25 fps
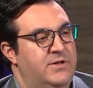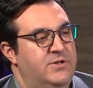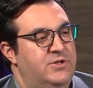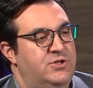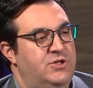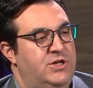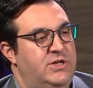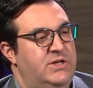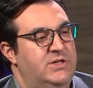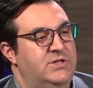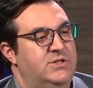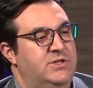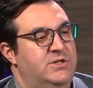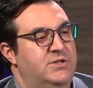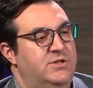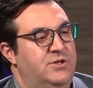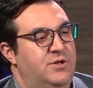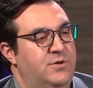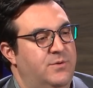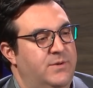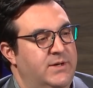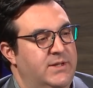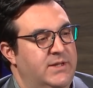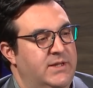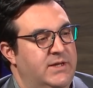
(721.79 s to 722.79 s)
she's
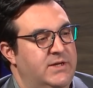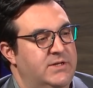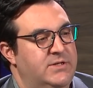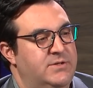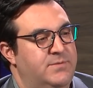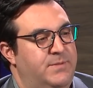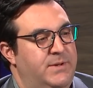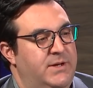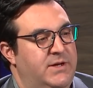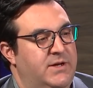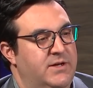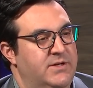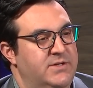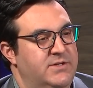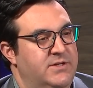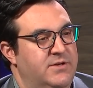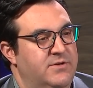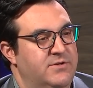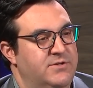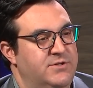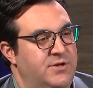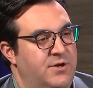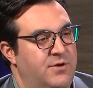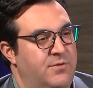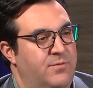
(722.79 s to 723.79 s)
doing this because
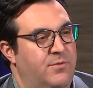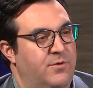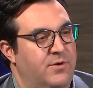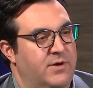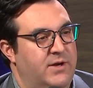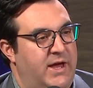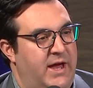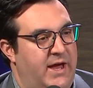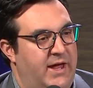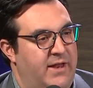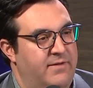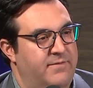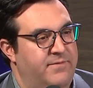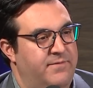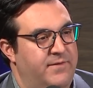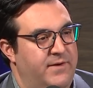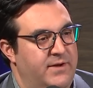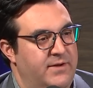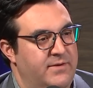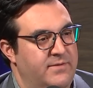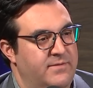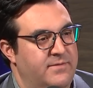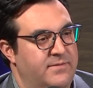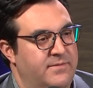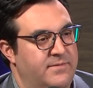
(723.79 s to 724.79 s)
there's no more
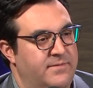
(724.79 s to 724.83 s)
caliphate.